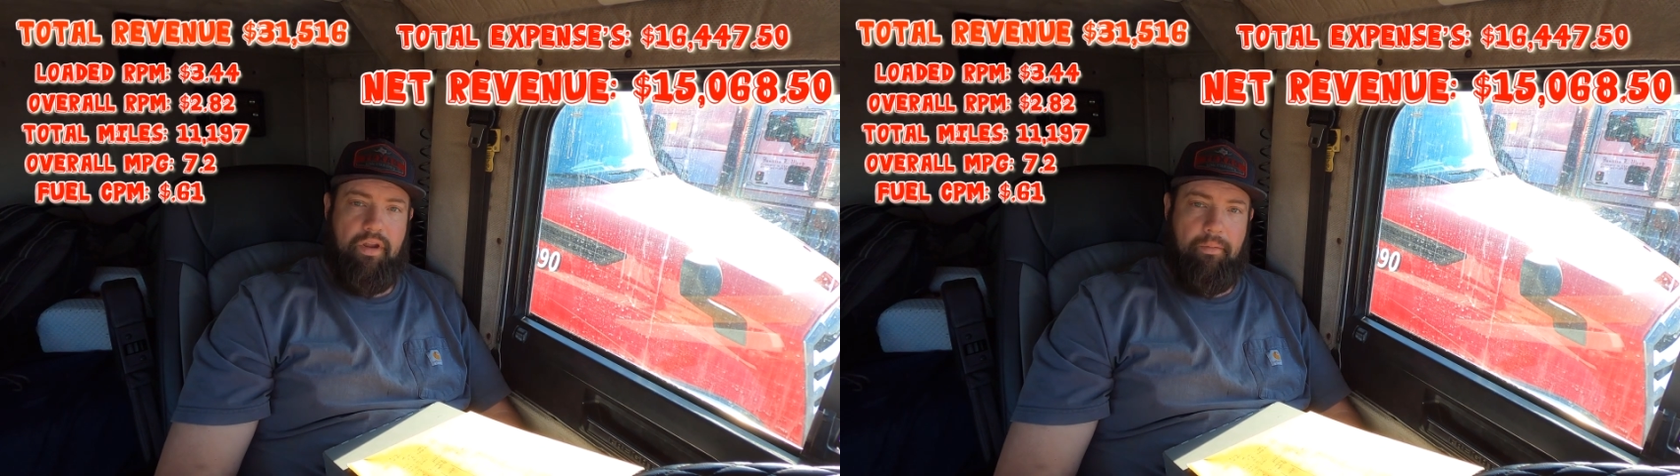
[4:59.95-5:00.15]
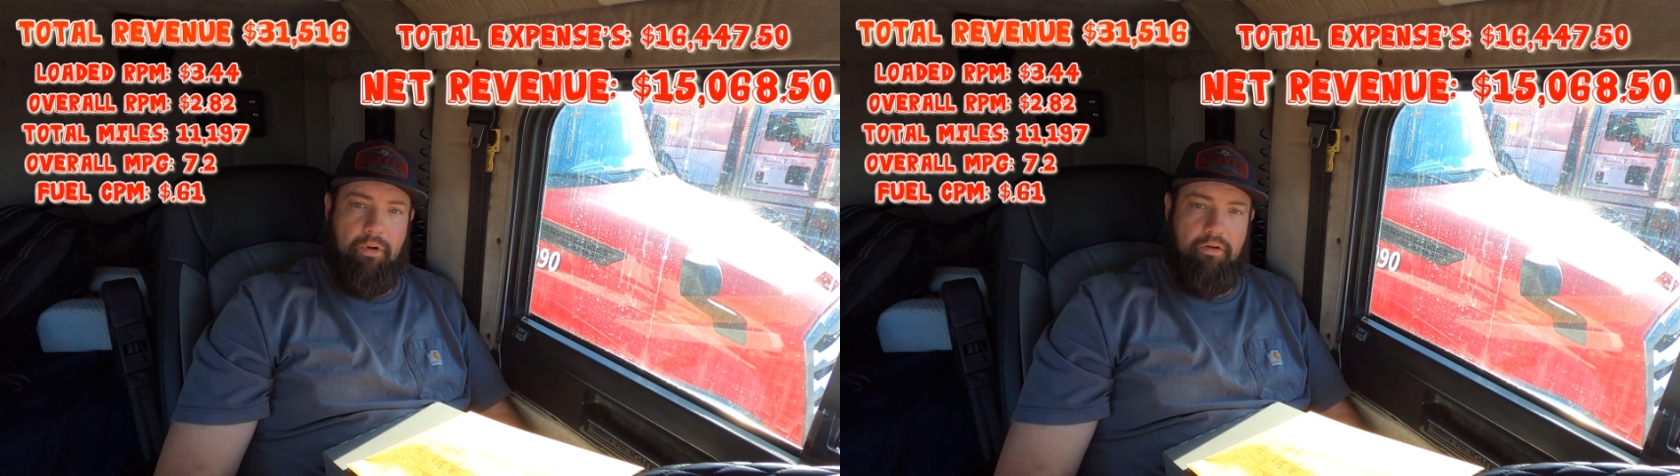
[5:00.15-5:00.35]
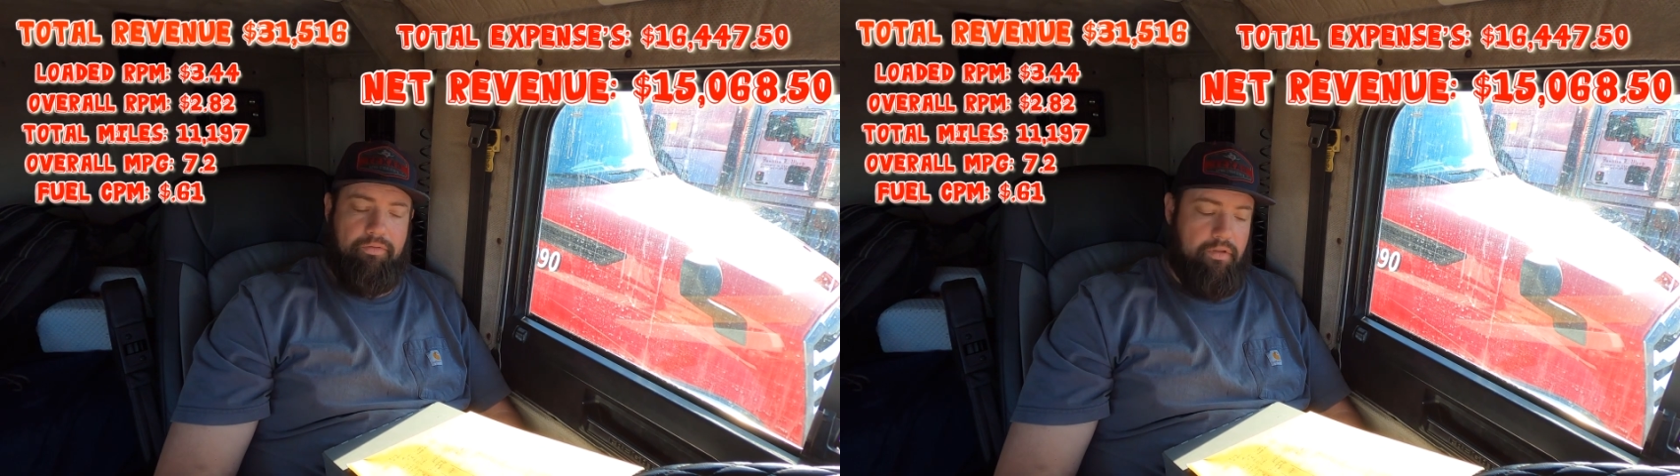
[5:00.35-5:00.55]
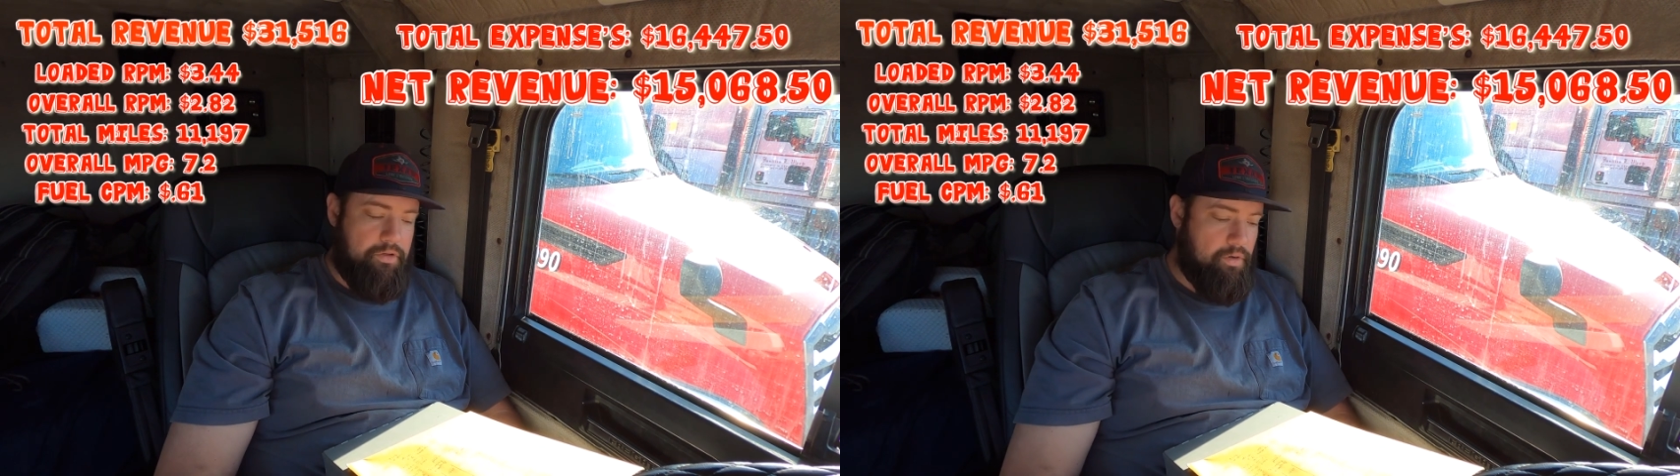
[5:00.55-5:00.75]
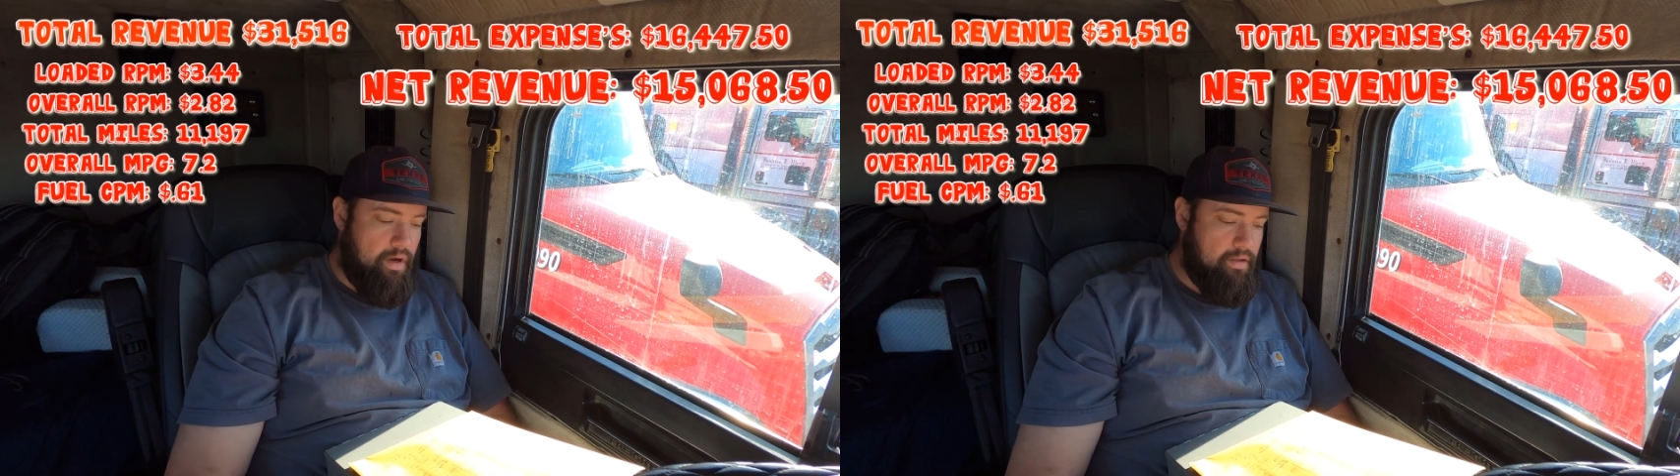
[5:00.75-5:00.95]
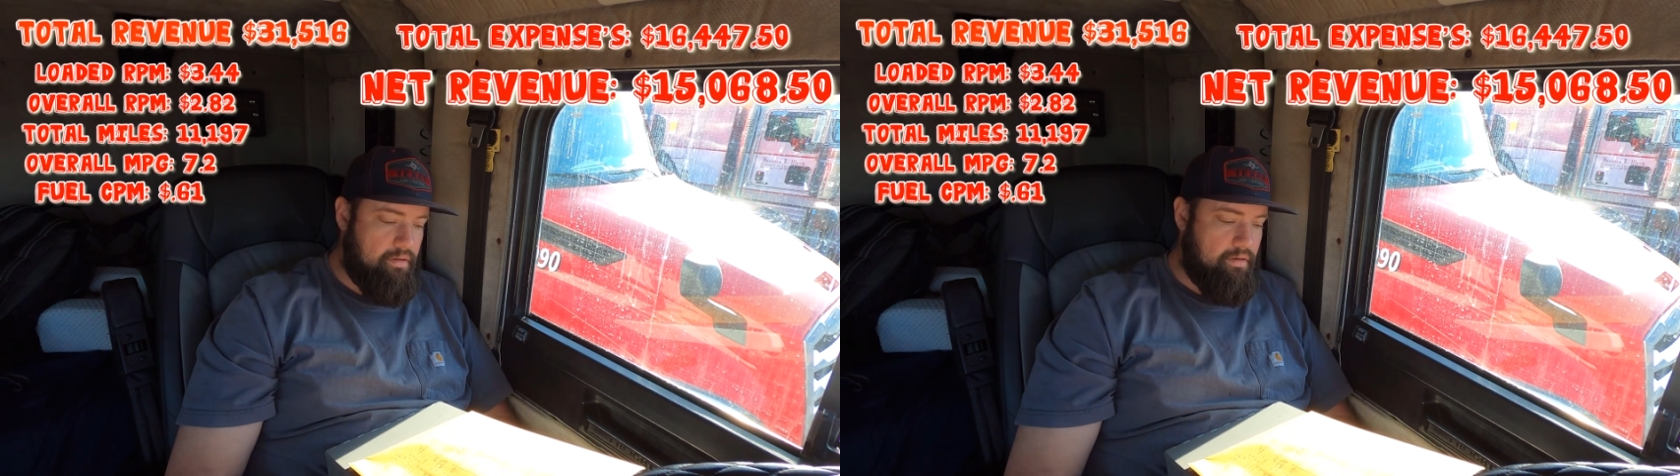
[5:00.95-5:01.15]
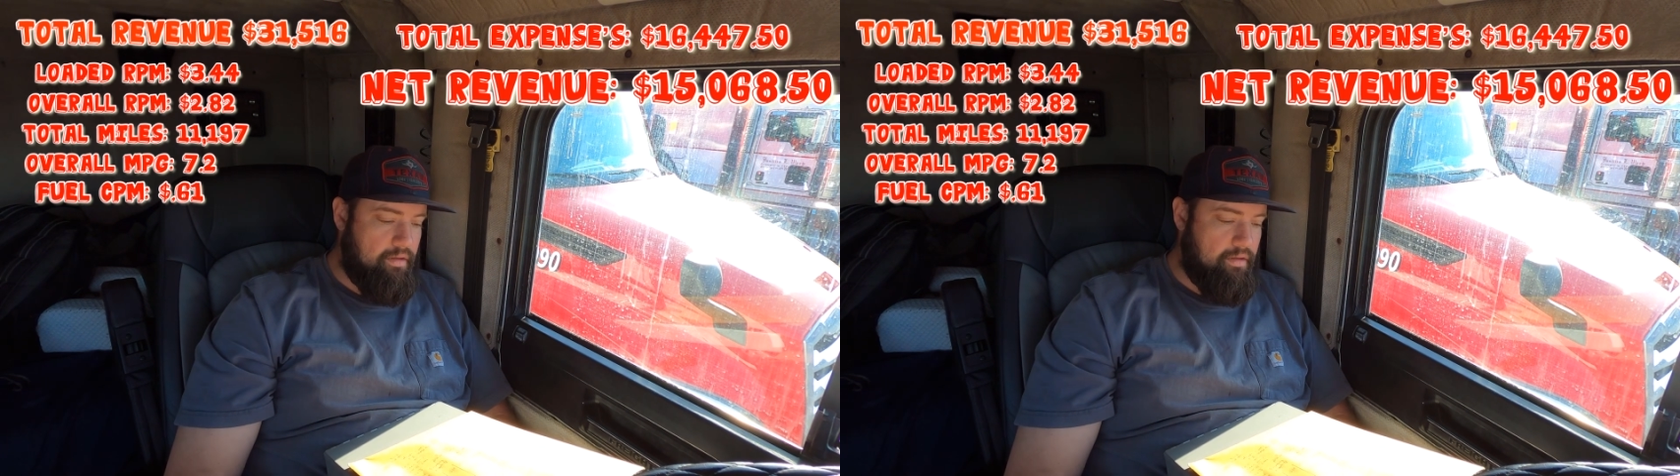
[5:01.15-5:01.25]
that I bought for the trailer,